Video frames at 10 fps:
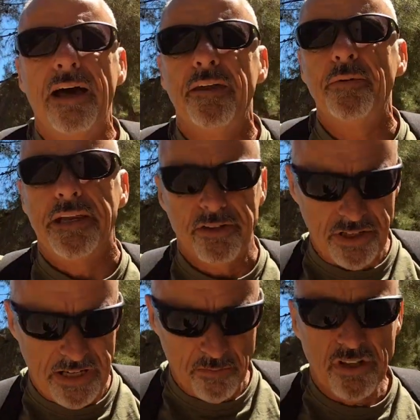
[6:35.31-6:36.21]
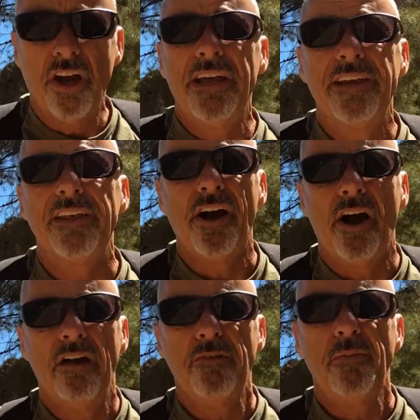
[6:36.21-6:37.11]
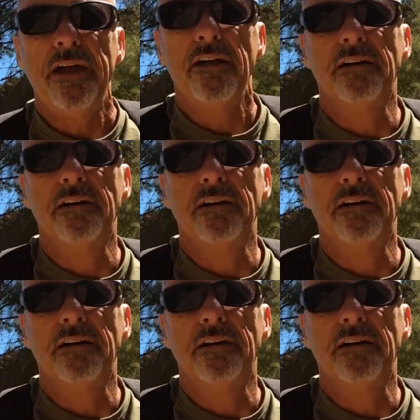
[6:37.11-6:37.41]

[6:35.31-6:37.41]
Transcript: I'd have been interested in was how to get the car up here.